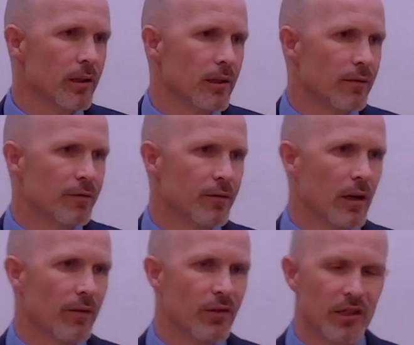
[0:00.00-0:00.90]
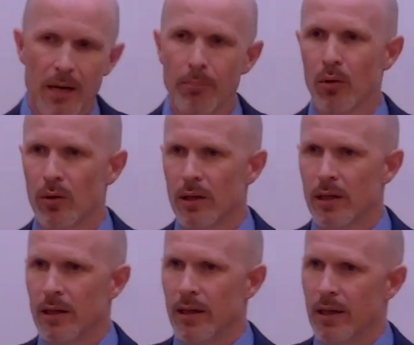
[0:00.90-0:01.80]
of, of the temple,
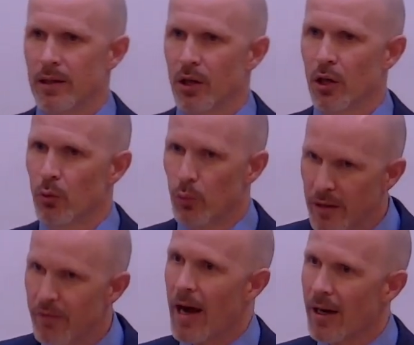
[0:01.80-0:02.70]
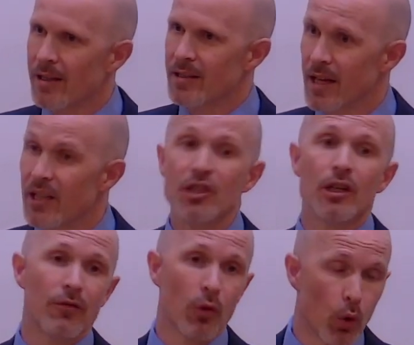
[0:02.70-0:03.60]
in the revitalization
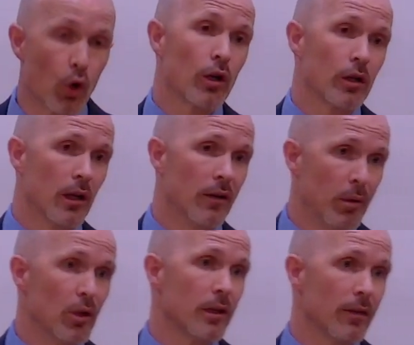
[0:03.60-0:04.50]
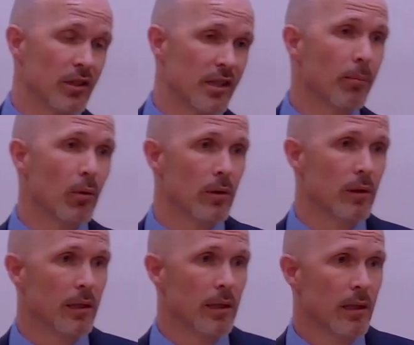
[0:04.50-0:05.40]
of the work of building of the temple.
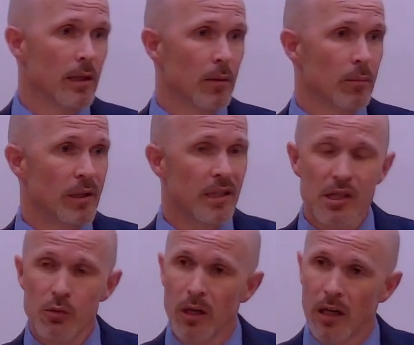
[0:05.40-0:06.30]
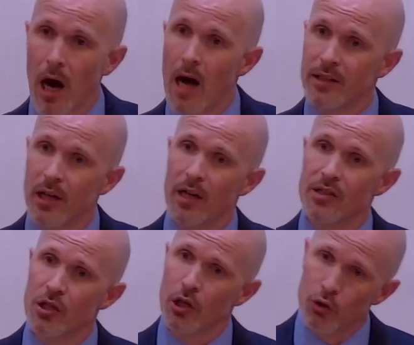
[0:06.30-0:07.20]
But this is what God
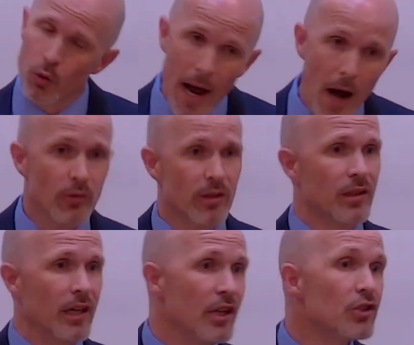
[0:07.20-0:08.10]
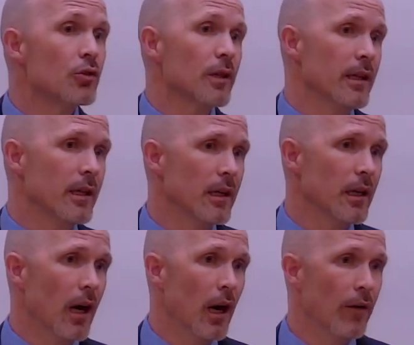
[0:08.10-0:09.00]
does throughout the history
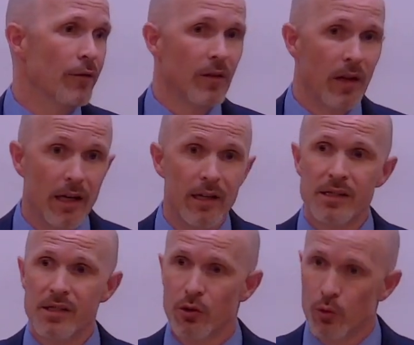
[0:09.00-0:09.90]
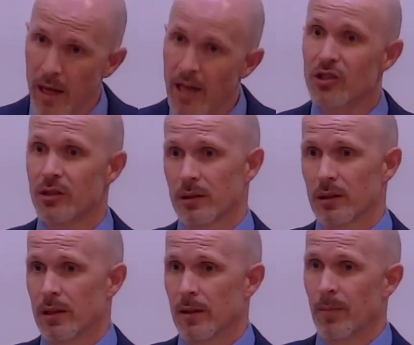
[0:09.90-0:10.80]
of his creation,
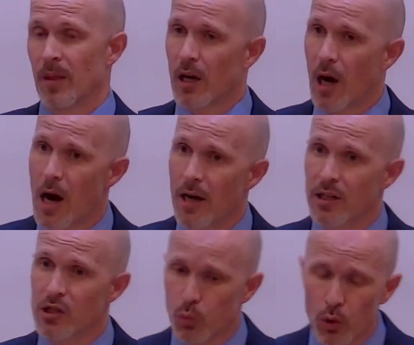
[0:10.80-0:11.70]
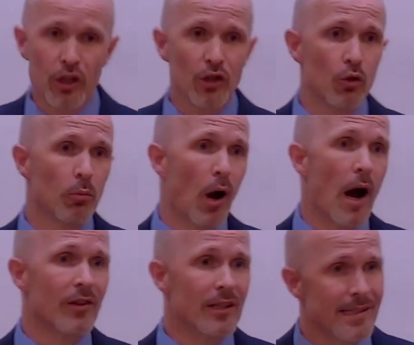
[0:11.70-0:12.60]
that God is working through
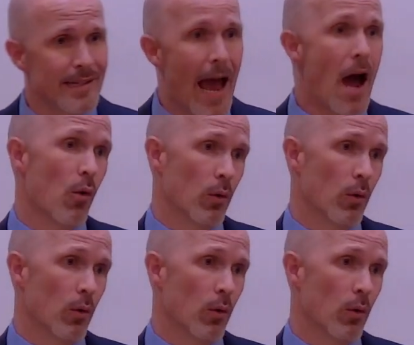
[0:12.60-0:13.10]
providence now.